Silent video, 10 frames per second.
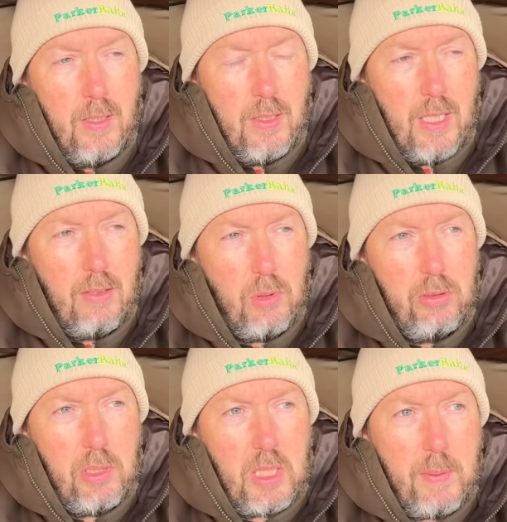Yeah, I really
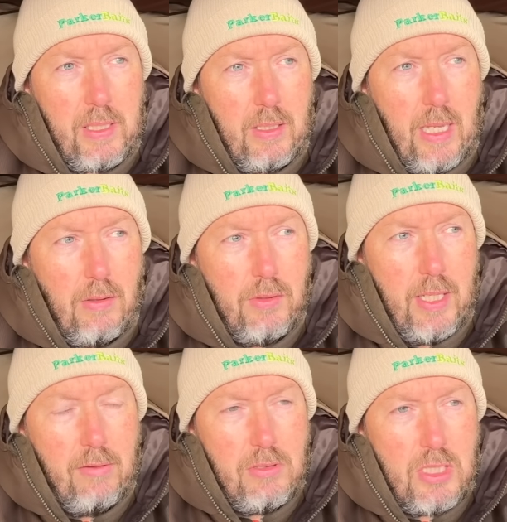want to get back down on there
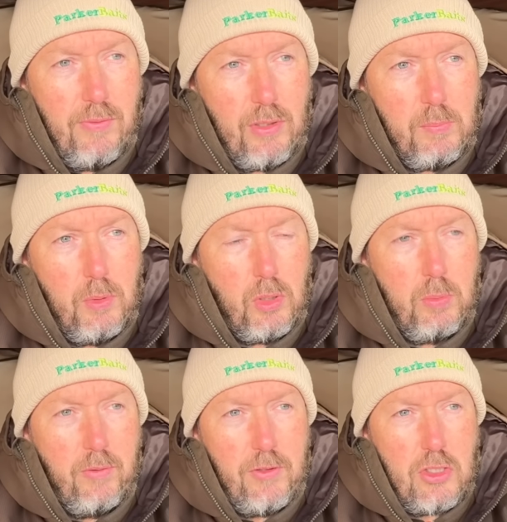and see if I can pull
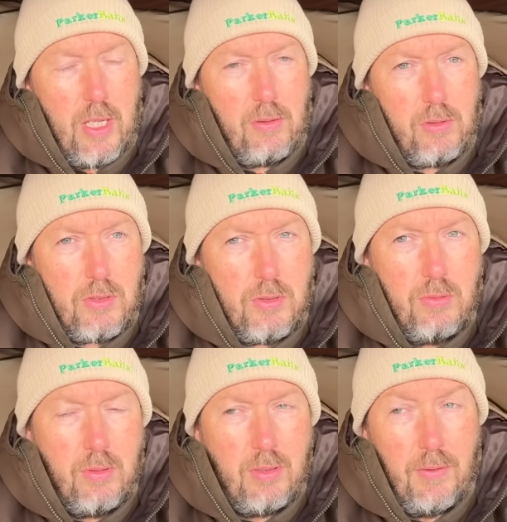my fish out, because
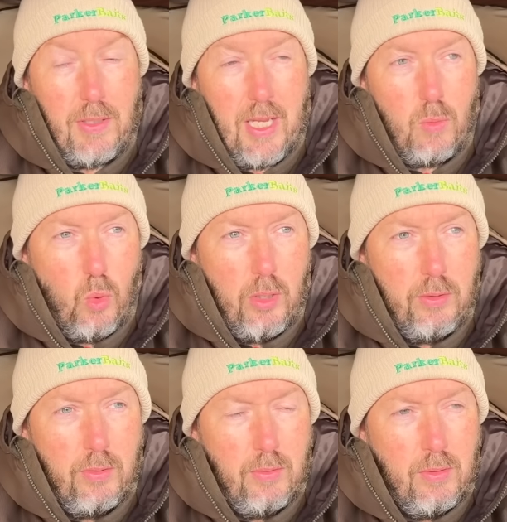I've only had the 1.
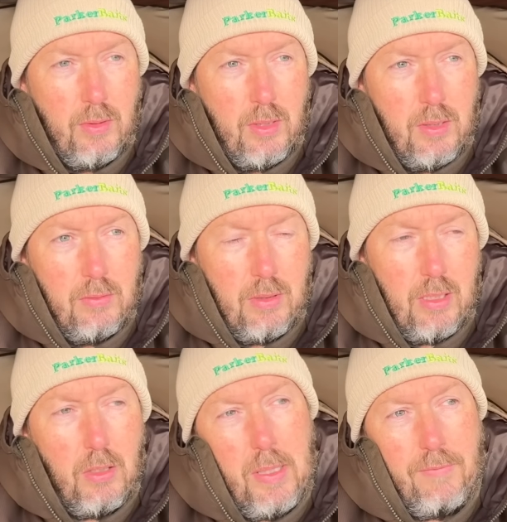
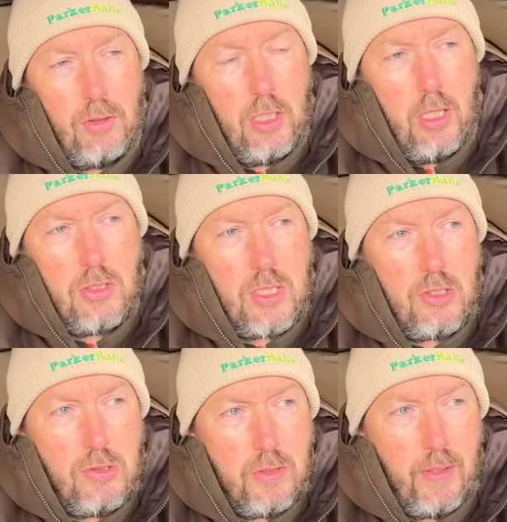Well, I haven't done a lot of
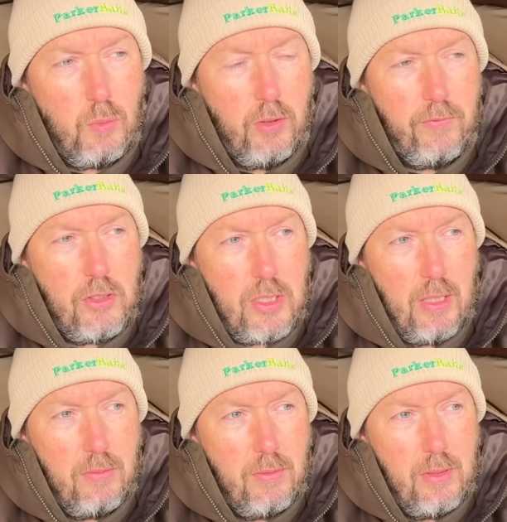sessions. I've had 1 fish out.
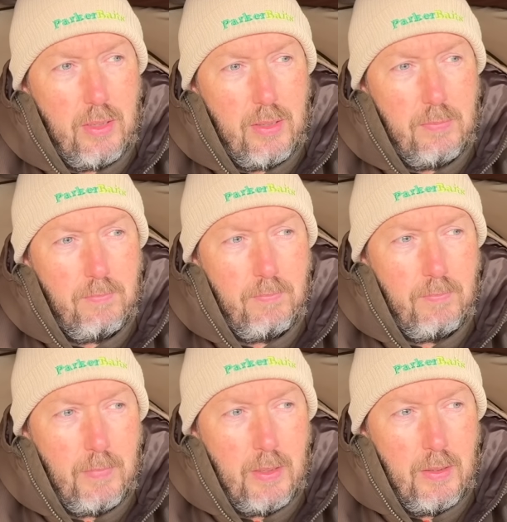
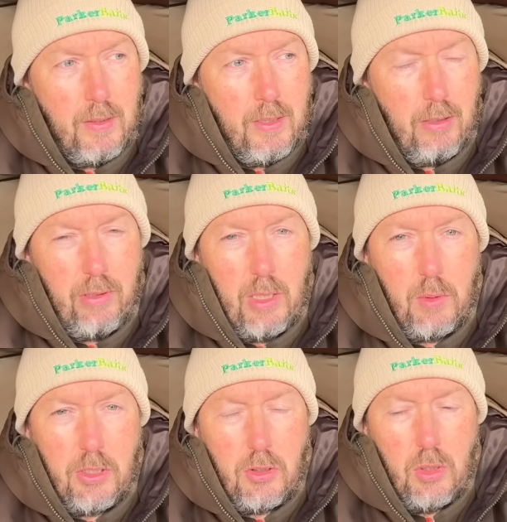I really
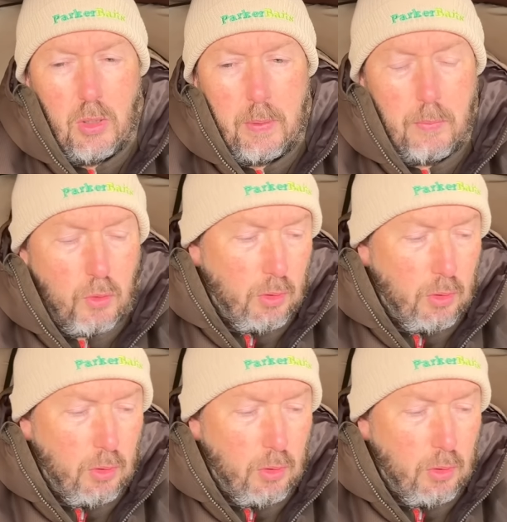want to do a little bit more